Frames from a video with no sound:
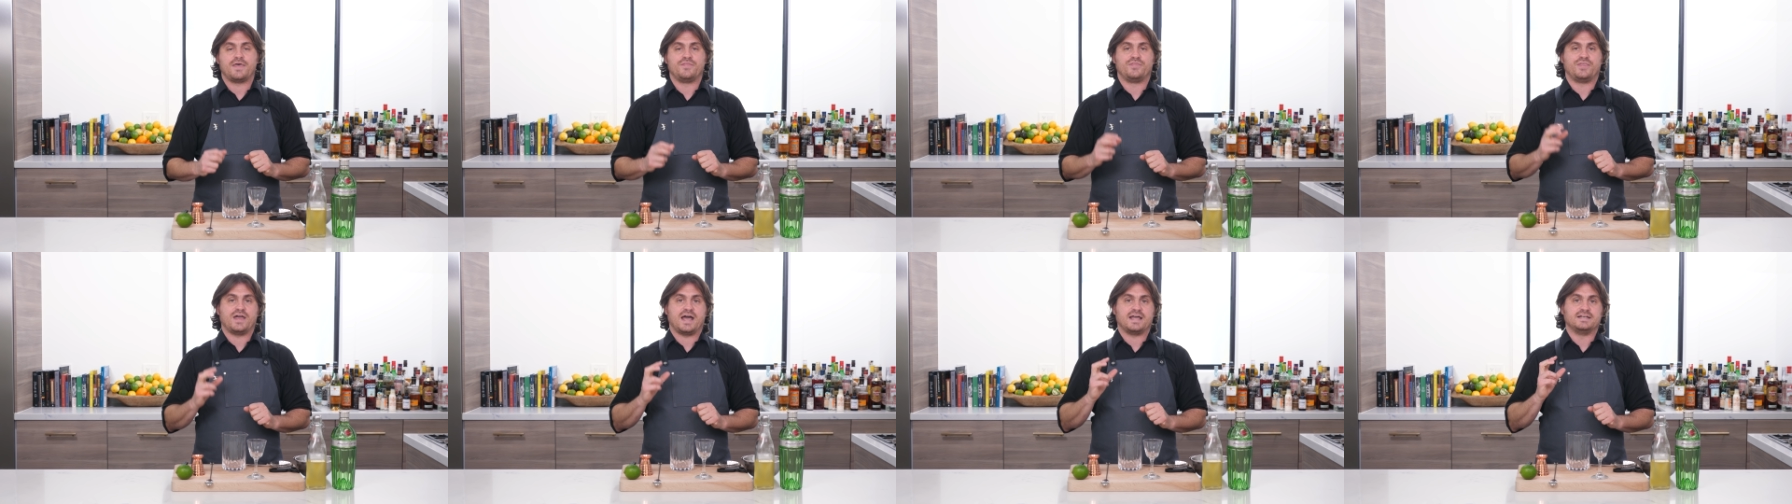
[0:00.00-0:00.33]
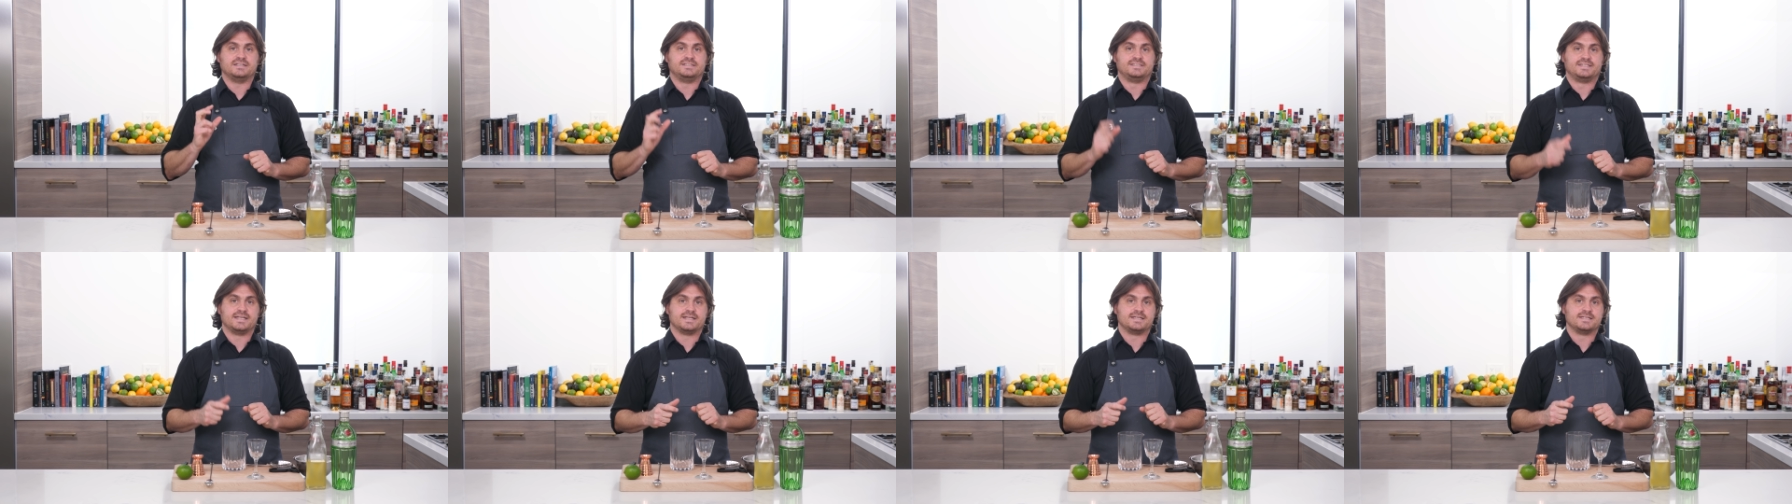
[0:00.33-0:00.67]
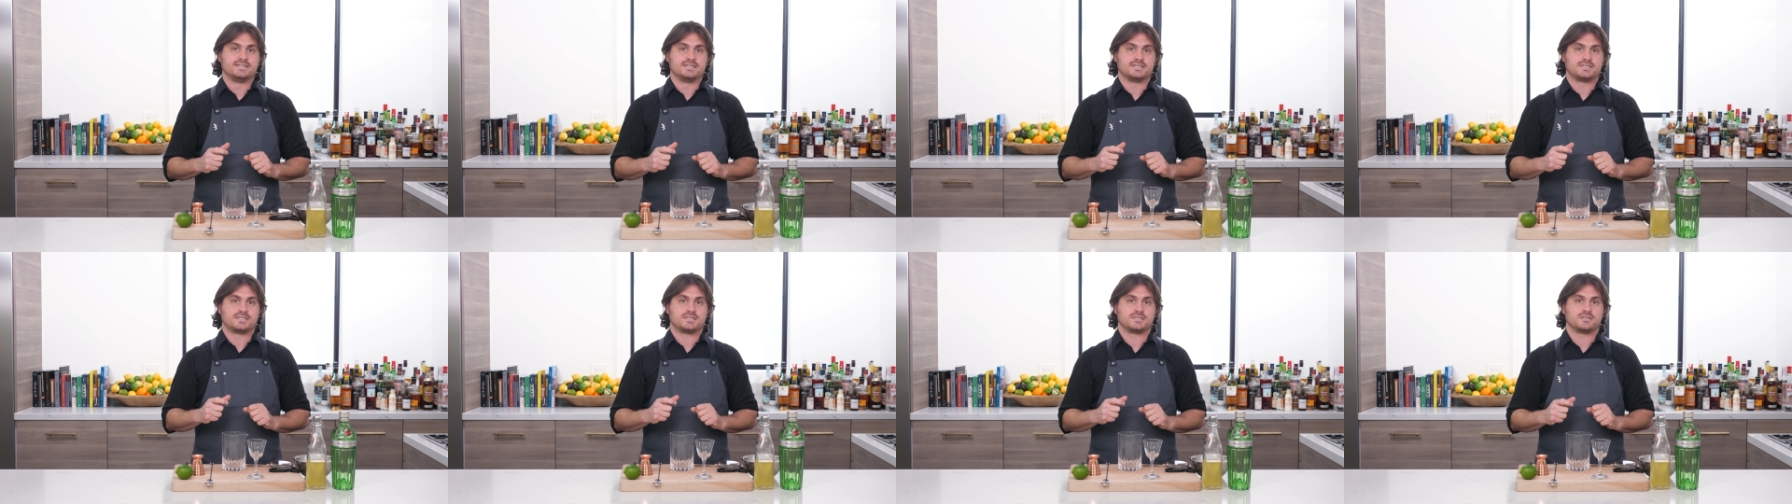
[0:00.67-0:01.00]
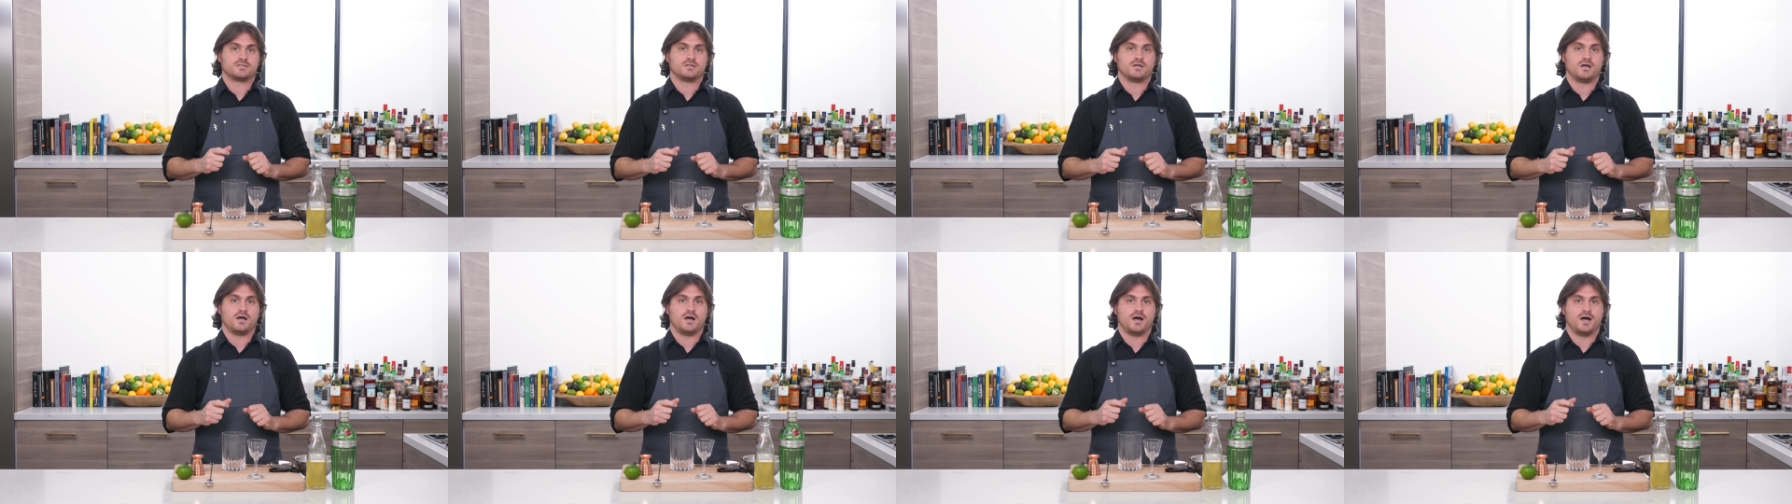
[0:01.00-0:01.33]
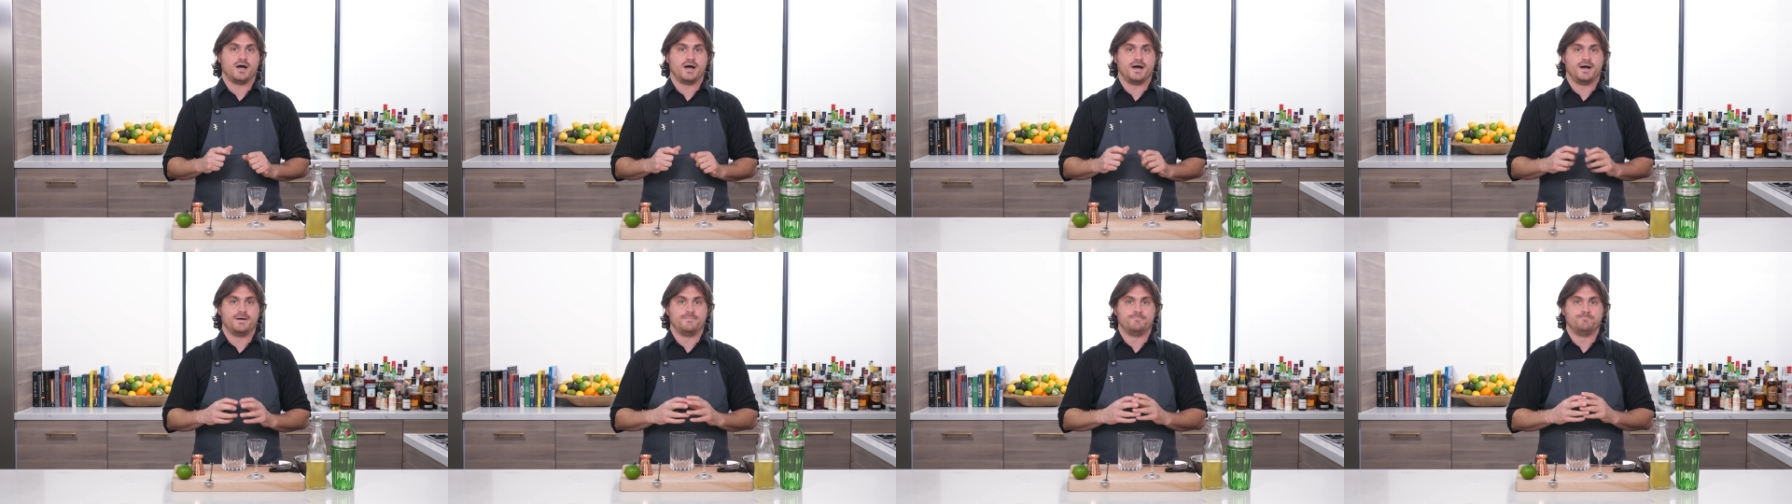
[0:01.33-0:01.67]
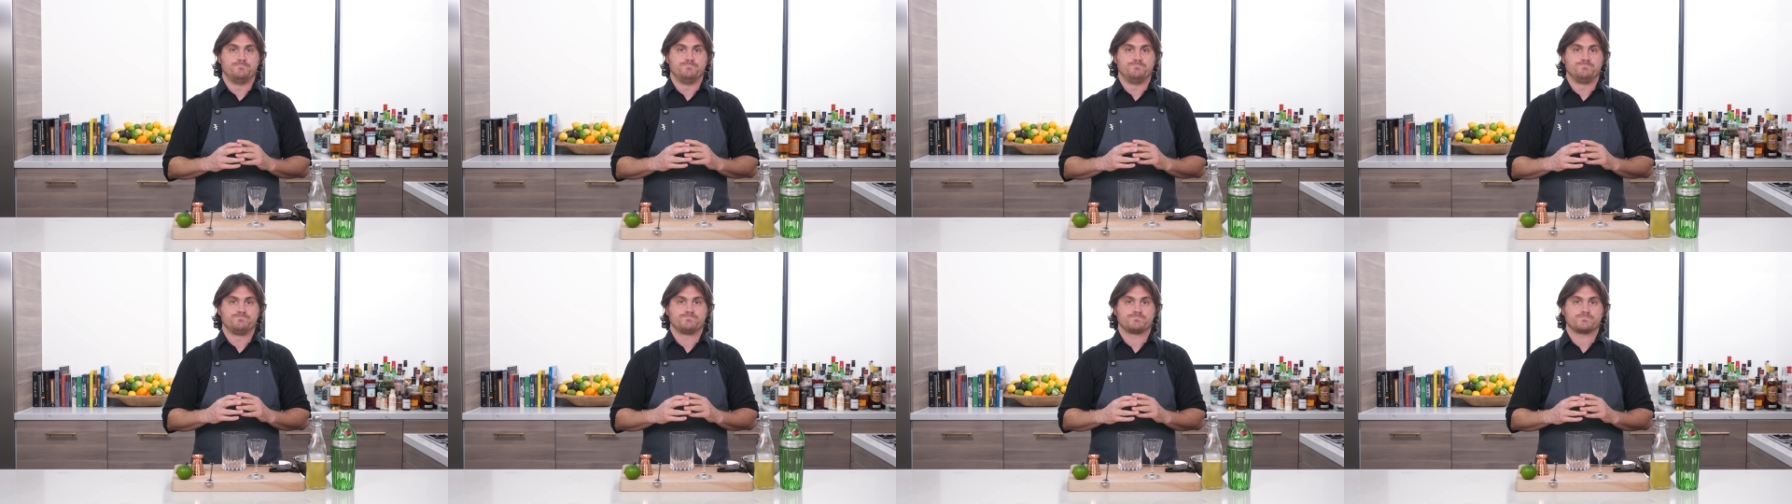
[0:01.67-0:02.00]
that didn't
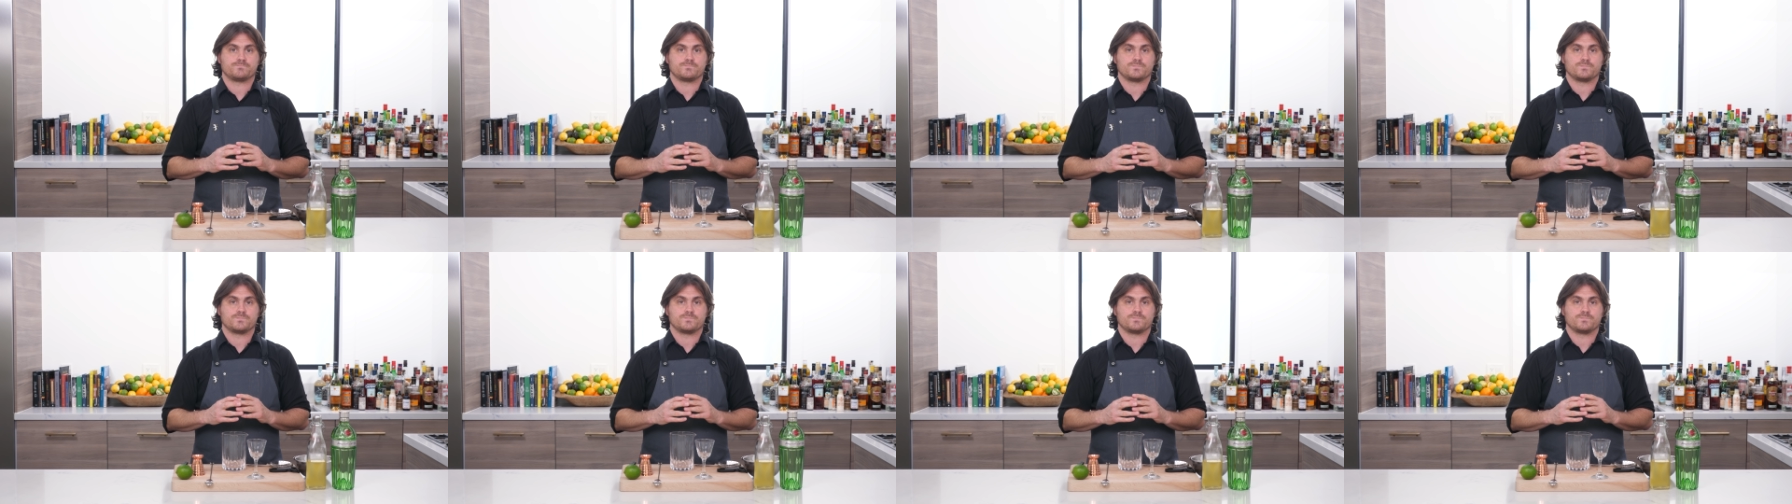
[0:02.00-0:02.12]
um,